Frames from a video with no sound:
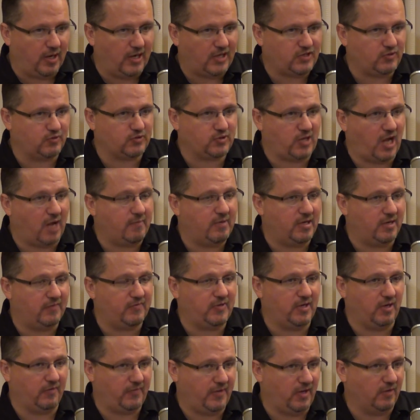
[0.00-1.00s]
that's what's coming if
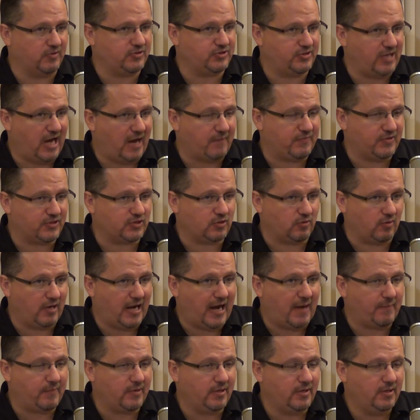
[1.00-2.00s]
they don't stop this
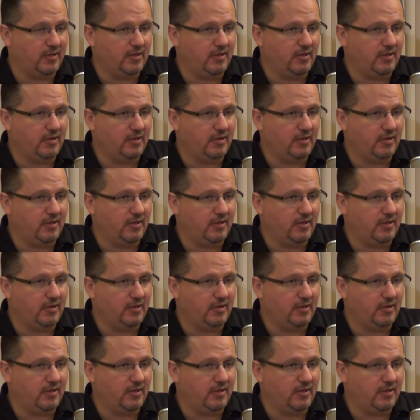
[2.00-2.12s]
crap.